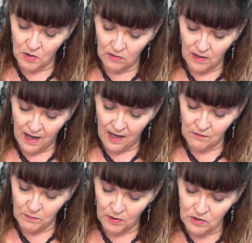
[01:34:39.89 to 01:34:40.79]
your lack
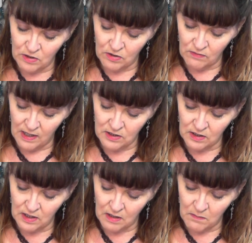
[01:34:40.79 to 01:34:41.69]
of personal
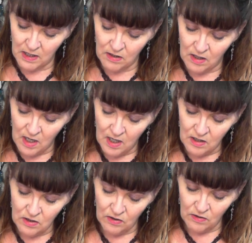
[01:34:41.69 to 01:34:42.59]
direction can be
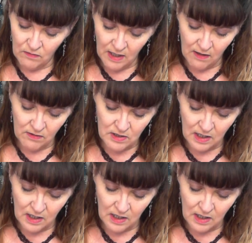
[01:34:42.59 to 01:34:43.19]
turned around.